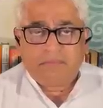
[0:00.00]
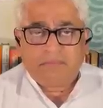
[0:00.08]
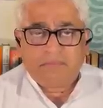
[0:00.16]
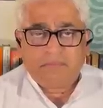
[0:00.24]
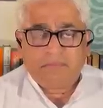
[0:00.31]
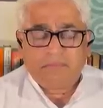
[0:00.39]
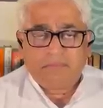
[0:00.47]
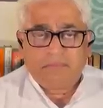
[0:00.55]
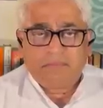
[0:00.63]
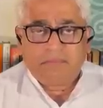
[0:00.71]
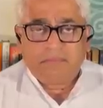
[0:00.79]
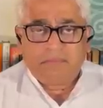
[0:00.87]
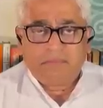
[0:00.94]

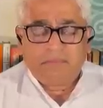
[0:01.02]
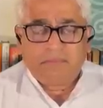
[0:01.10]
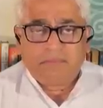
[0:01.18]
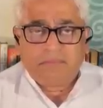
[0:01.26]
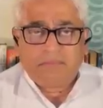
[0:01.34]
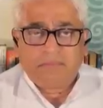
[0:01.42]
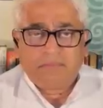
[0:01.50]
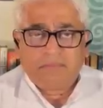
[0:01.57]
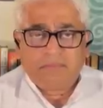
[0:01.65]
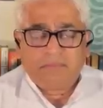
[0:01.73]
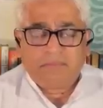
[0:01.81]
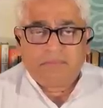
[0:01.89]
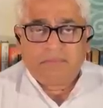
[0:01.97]

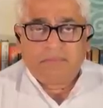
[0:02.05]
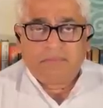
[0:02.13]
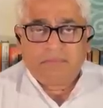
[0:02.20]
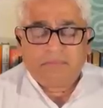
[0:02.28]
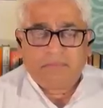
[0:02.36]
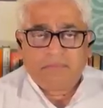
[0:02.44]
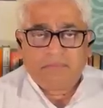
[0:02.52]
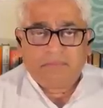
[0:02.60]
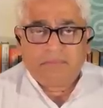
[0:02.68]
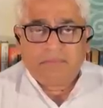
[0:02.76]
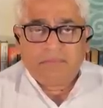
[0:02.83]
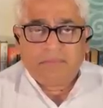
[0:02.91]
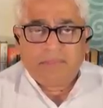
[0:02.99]

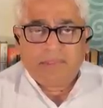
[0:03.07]
No words are spoken by the person on screen.